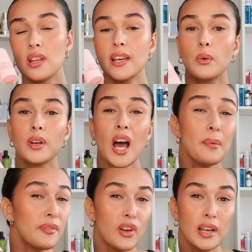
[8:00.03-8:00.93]
the liquid? I
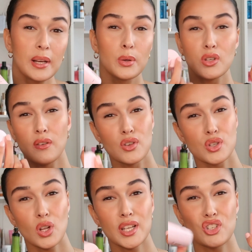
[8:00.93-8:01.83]
prefer liquids over
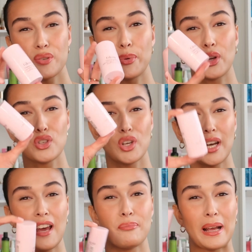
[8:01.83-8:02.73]
solids just because you're
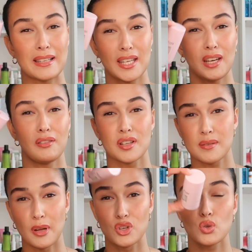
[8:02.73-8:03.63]
going to have bacteria
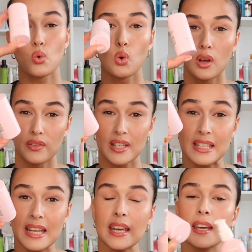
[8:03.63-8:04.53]
smudged all over the
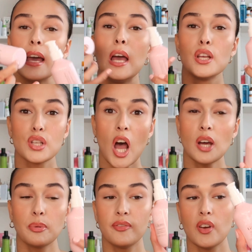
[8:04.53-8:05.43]
stick. So
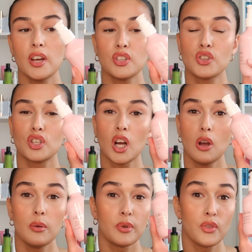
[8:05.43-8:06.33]
I prefer just to go
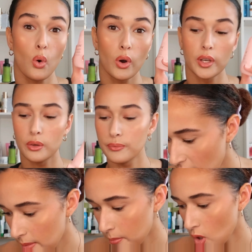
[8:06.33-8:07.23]
in with the oil.
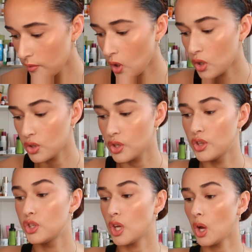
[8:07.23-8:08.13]
We move on to
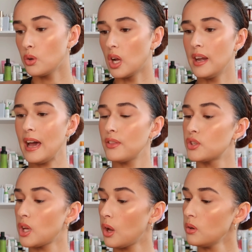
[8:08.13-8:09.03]
the toner. Now, the
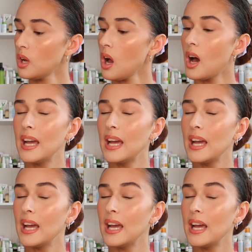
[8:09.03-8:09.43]
toner